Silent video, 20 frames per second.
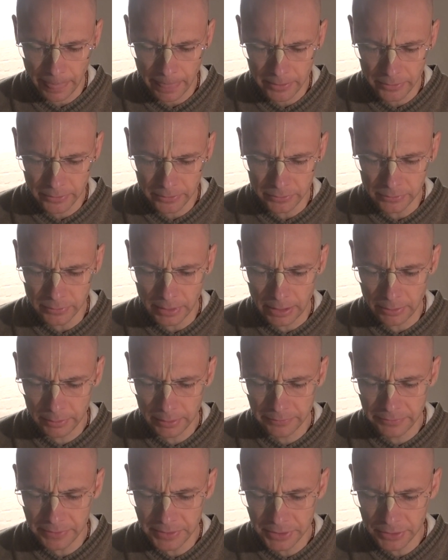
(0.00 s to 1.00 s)
who, out
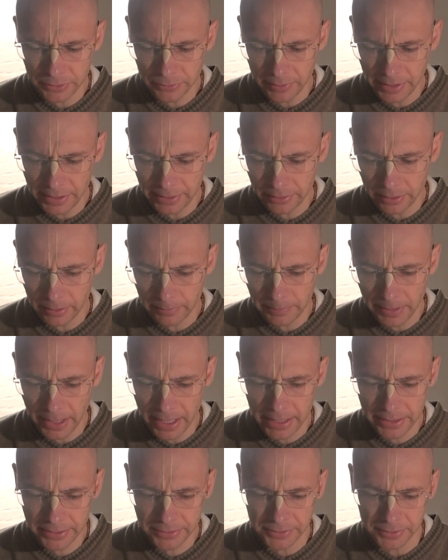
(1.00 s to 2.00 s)
of his great
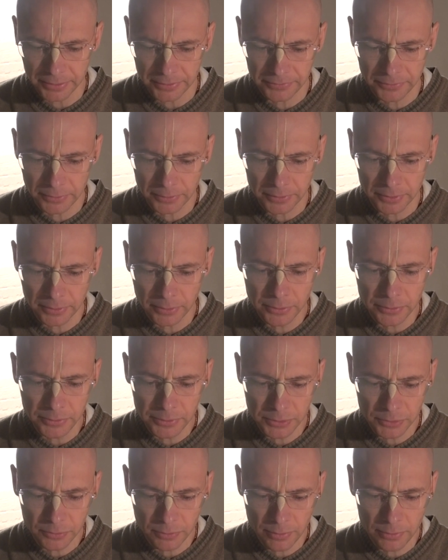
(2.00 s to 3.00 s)
compassion for
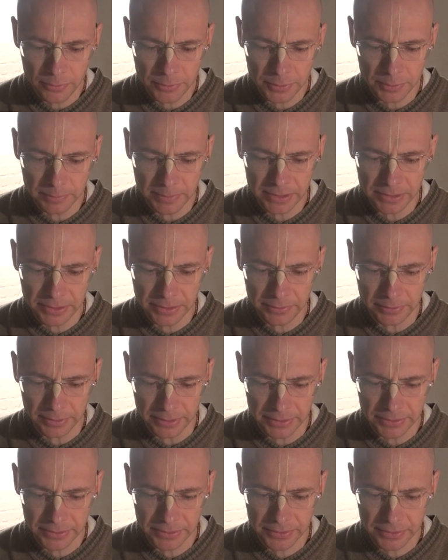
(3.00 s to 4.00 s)
those gross
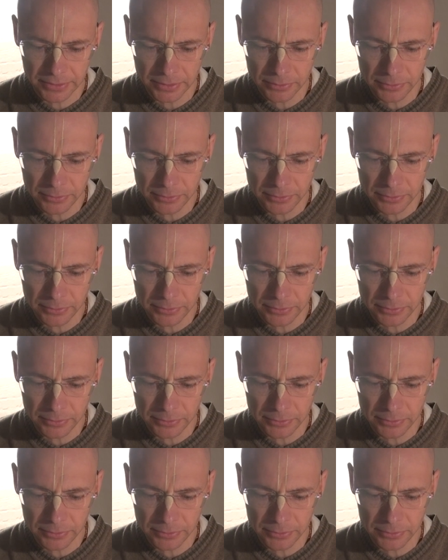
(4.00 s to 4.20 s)
materialists